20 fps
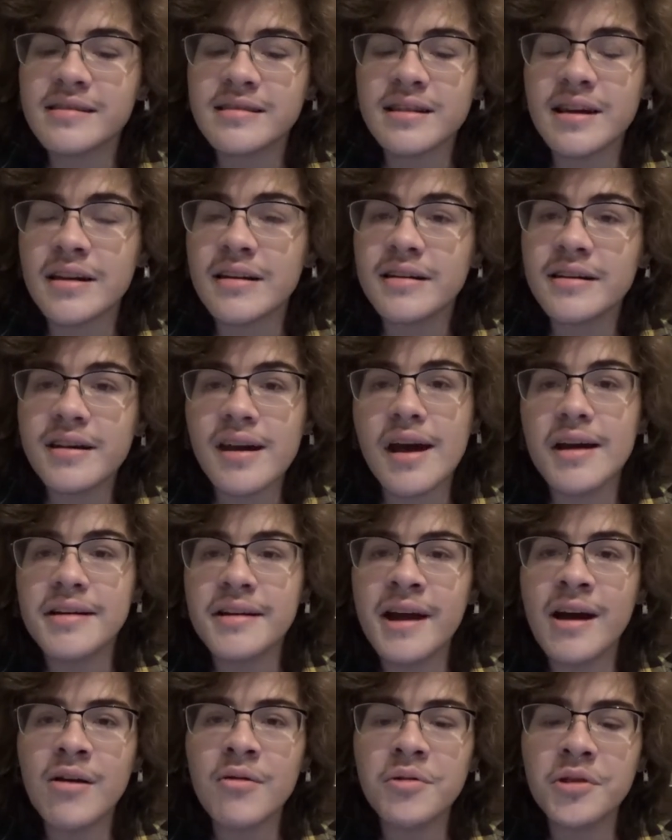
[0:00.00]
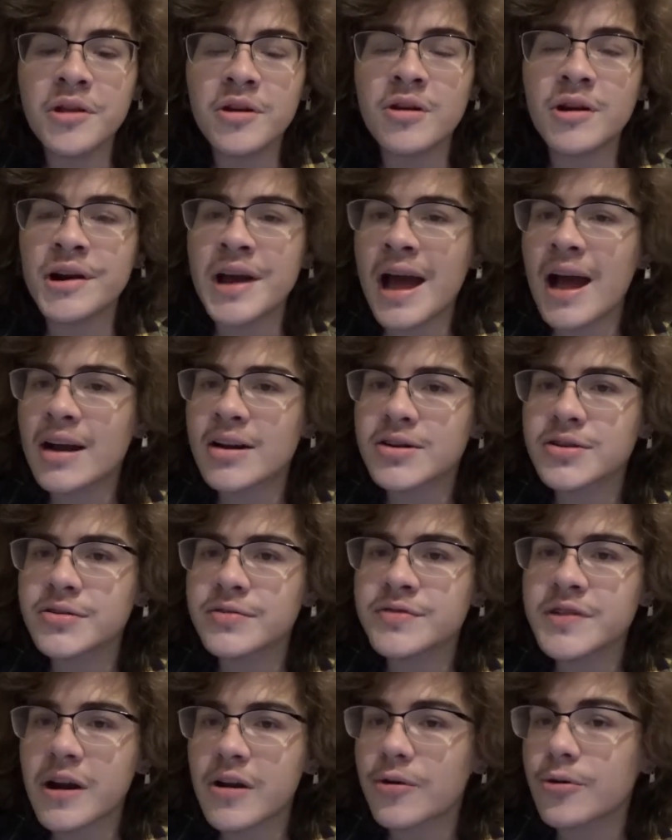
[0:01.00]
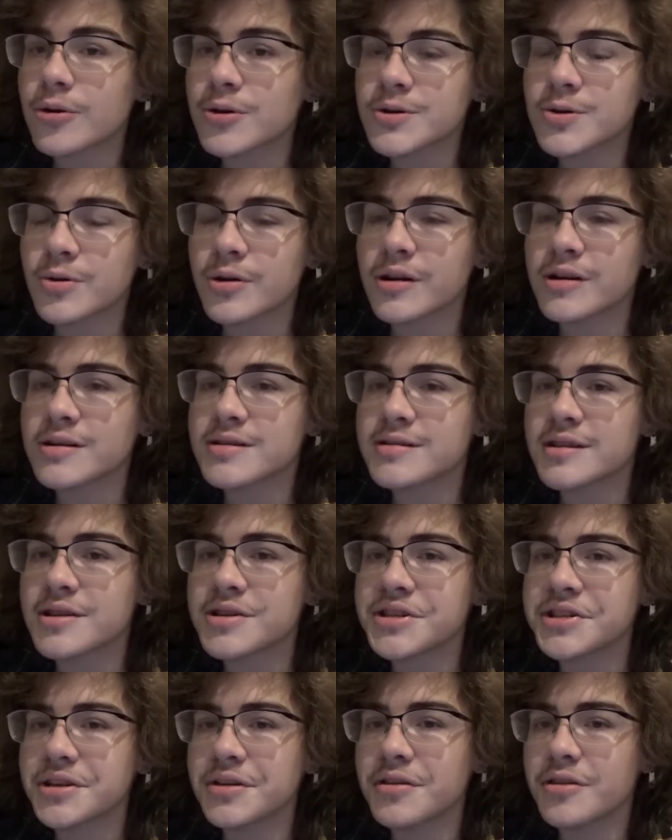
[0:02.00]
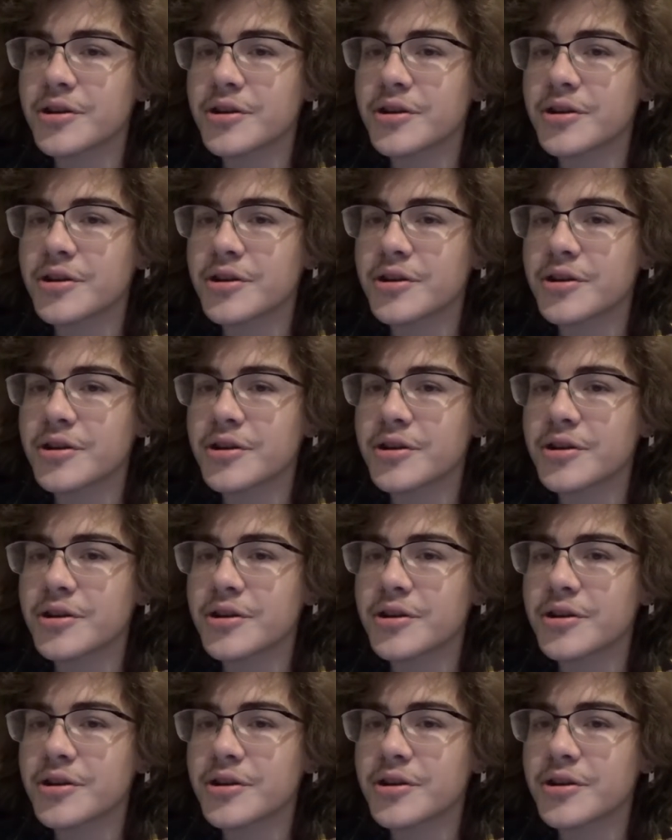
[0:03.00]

that now they're an active terrorist organization,